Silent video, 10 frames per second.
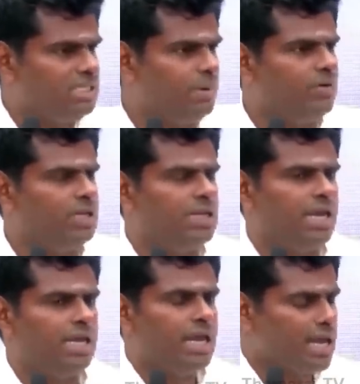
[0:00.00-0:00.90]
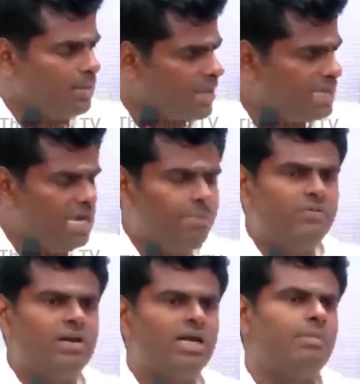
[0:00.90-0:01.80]
up everything. BJP will
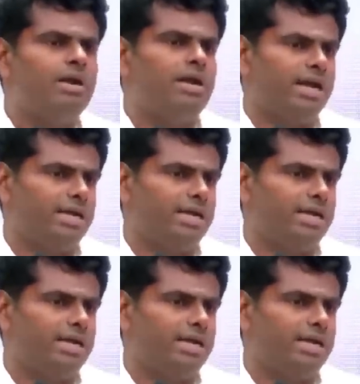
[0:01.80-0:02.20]
come and write.